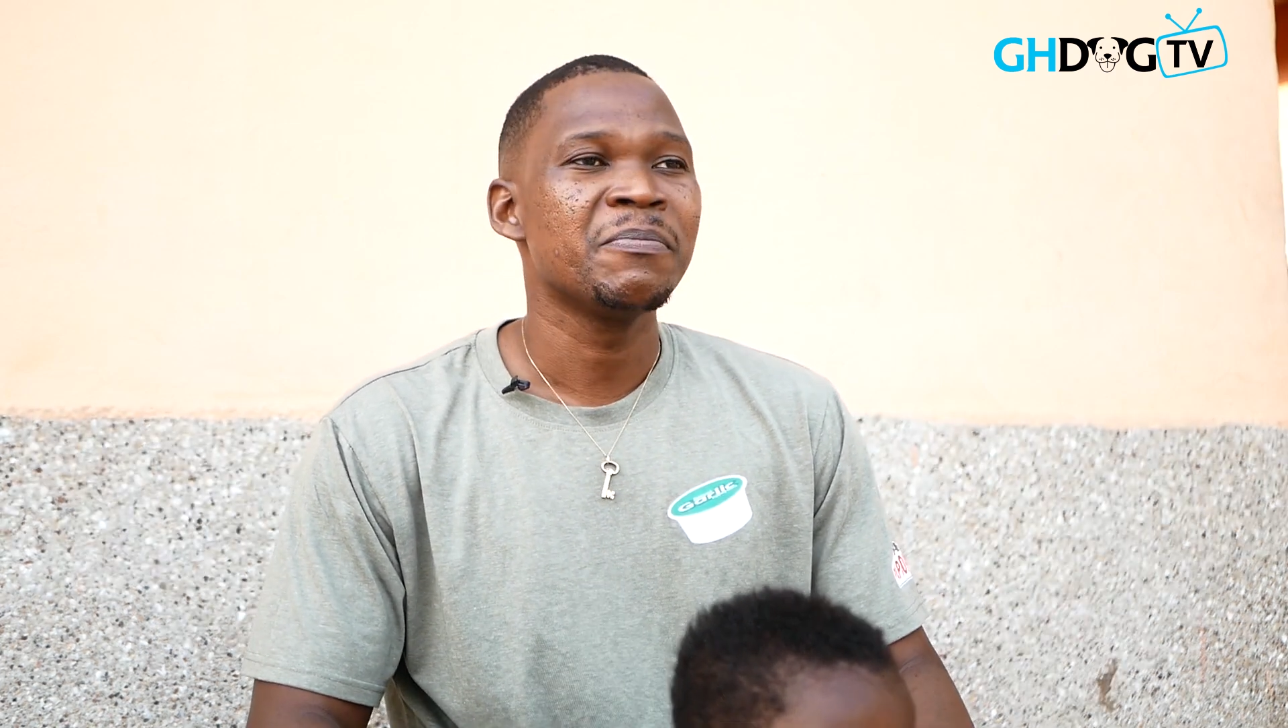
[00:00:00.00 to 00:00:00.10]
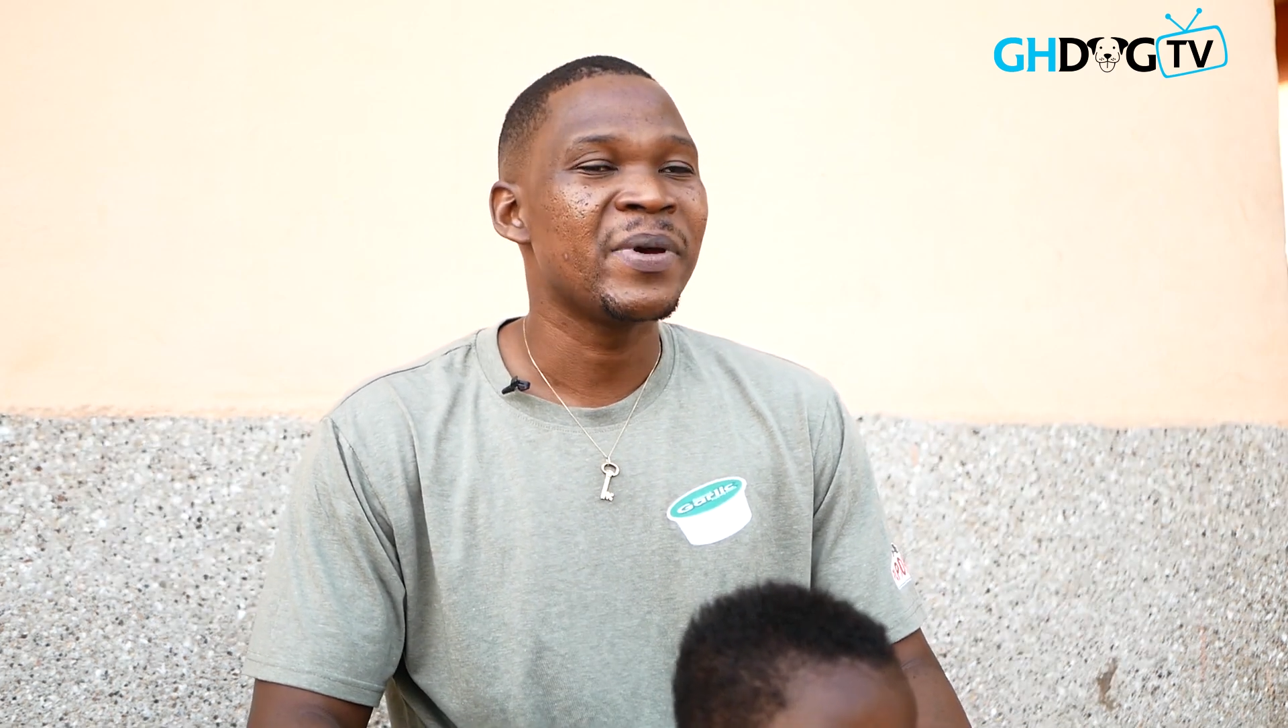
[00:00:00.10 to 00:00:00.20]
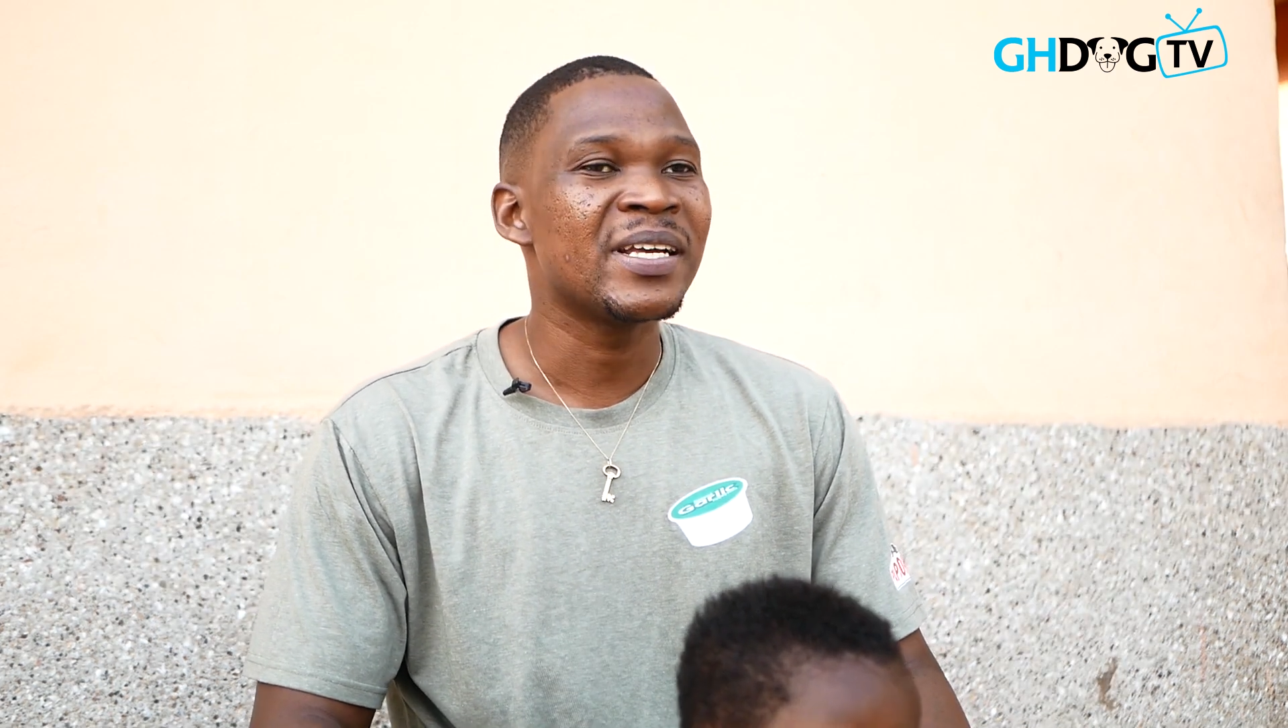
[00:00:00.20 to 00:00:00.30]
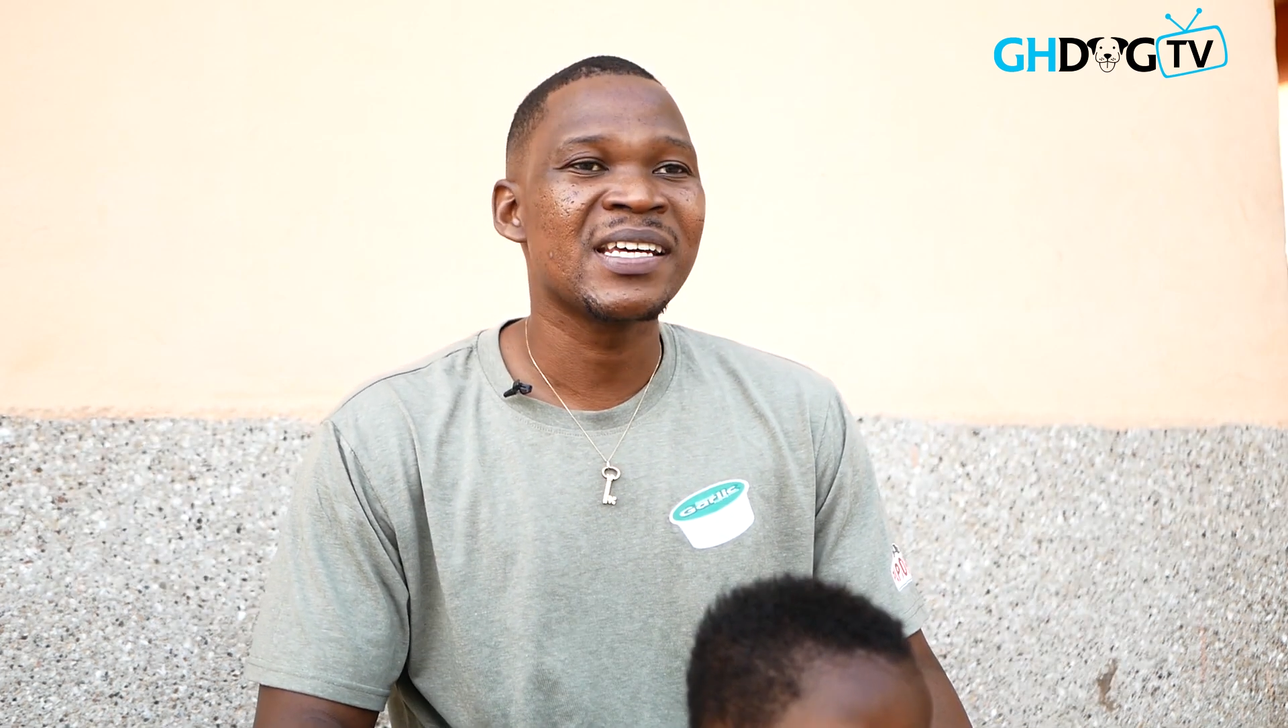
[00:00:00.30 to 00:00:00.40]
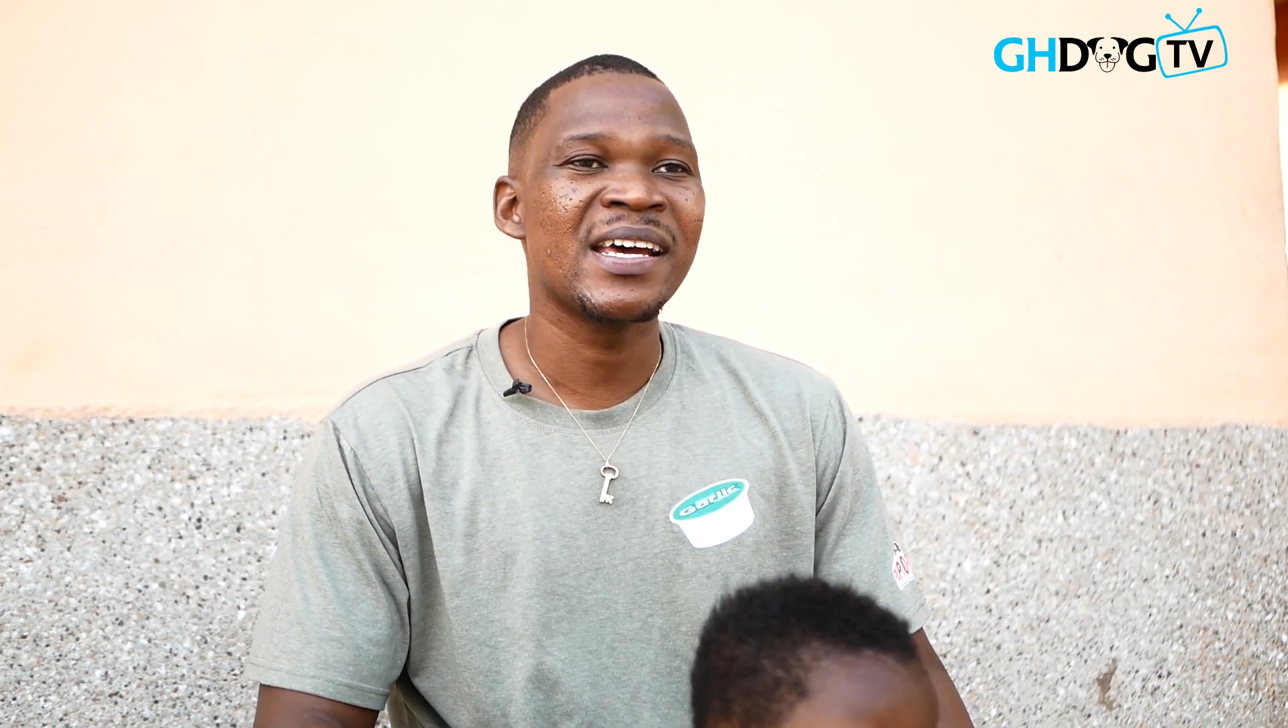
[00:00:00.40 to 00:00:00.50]

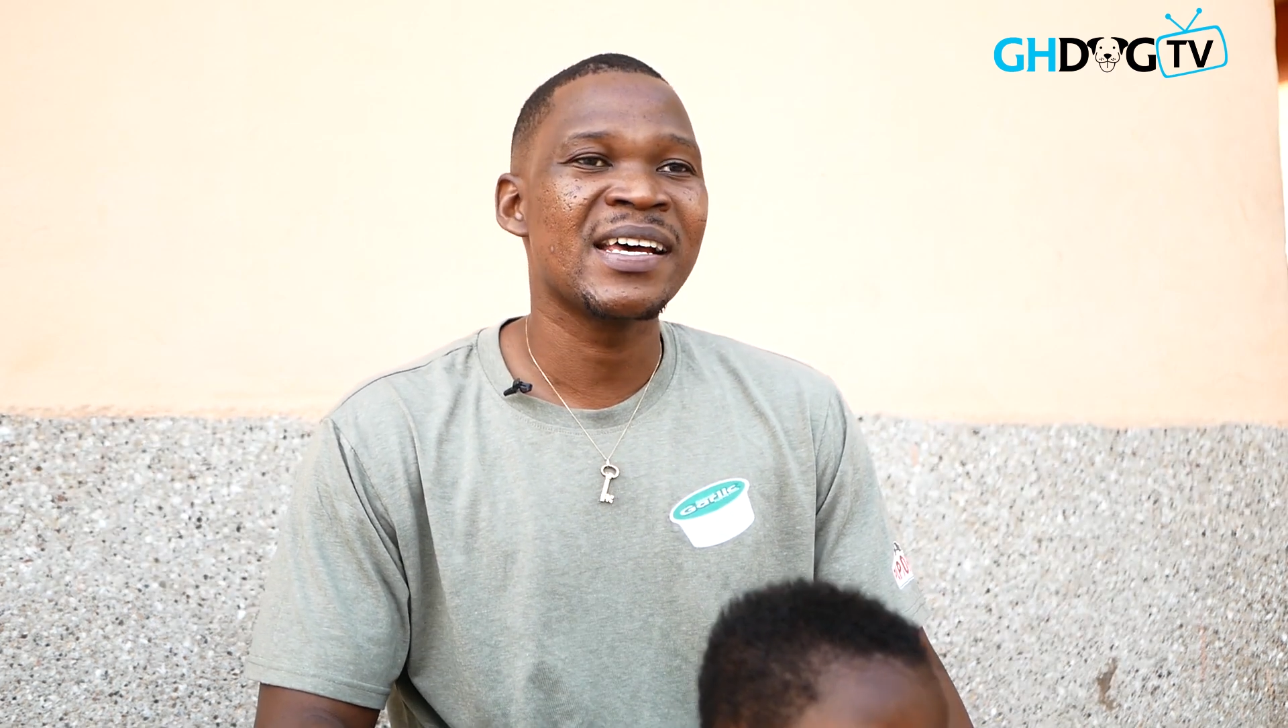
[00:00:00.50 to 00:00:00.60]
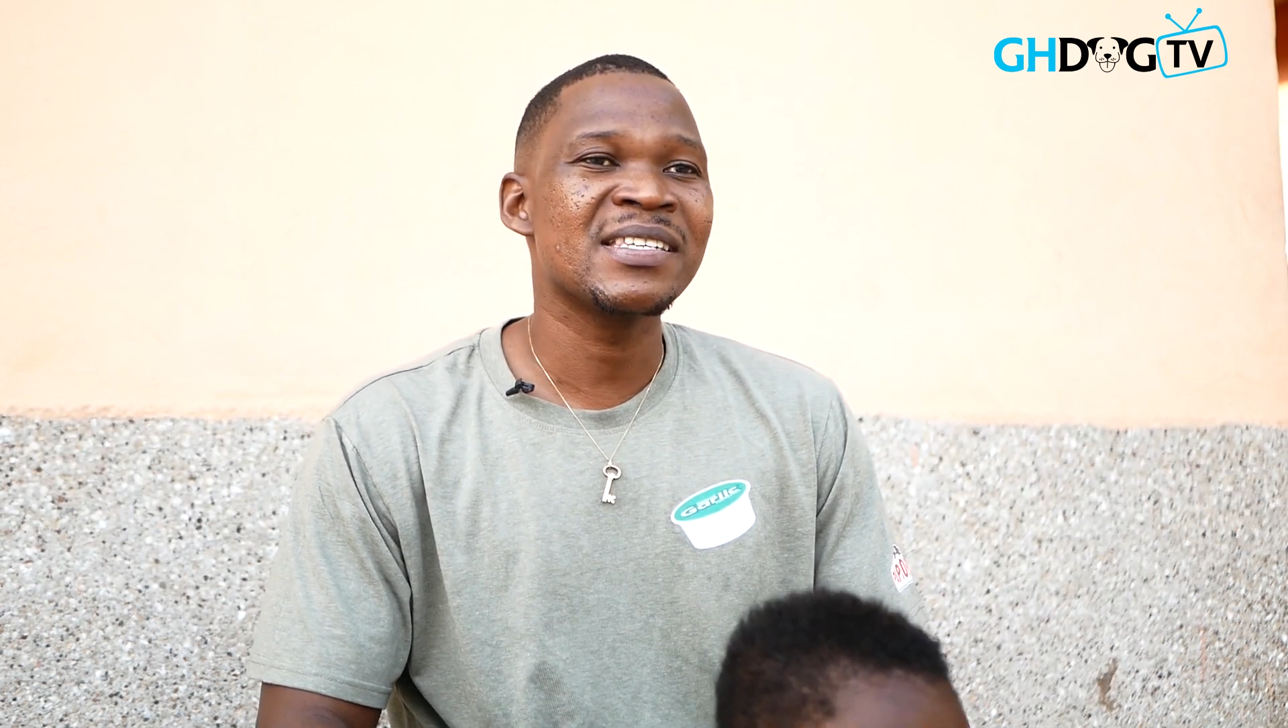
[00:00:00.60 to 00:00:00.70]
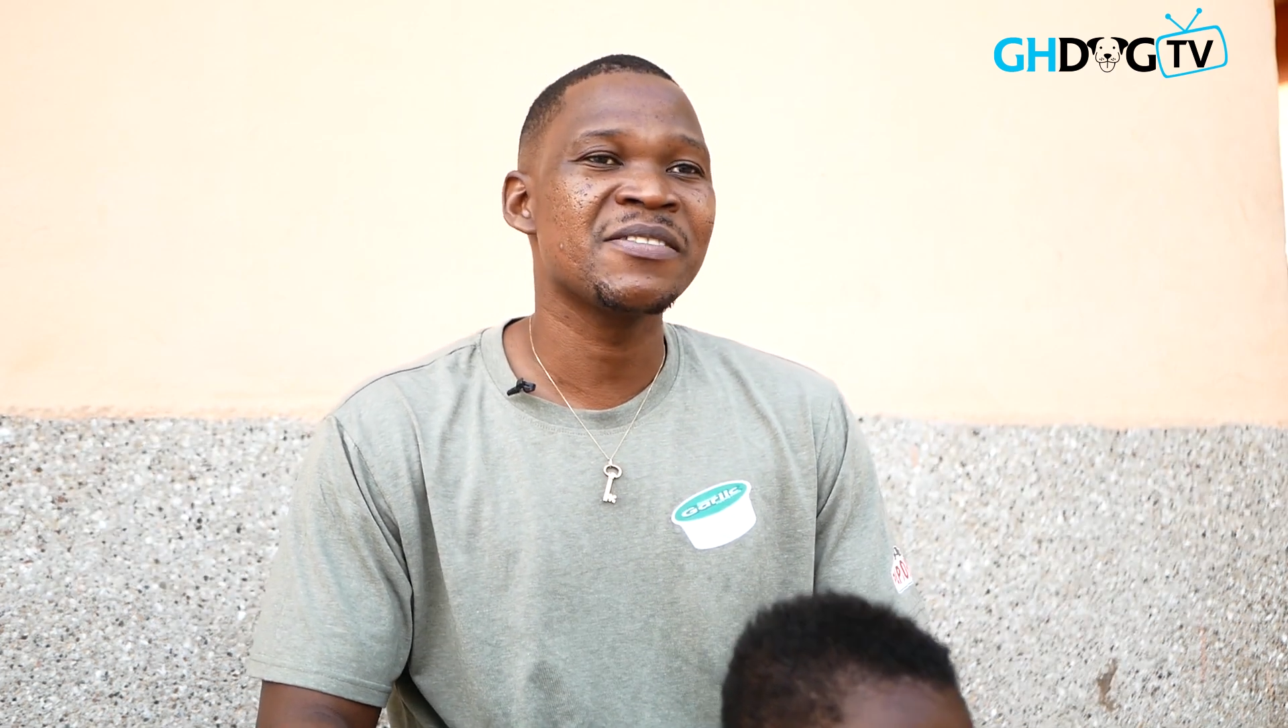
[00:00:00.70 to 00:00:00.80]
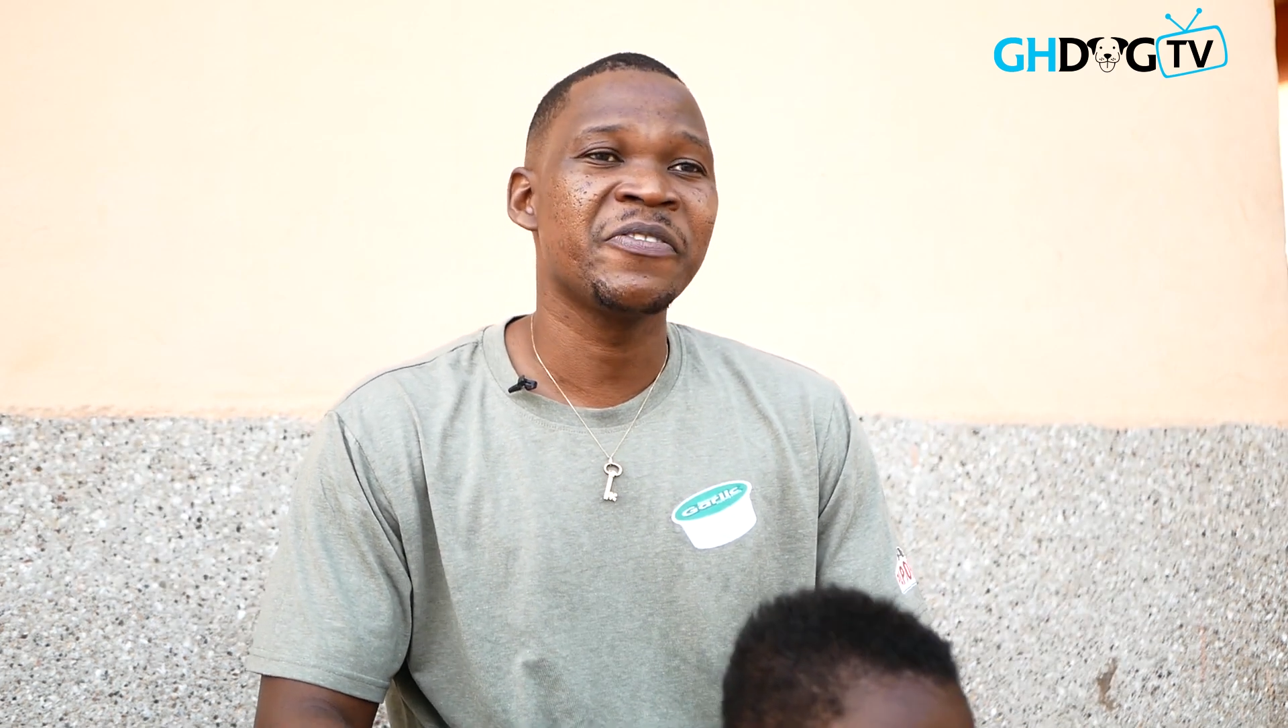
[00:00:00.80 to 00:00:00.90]
pictures,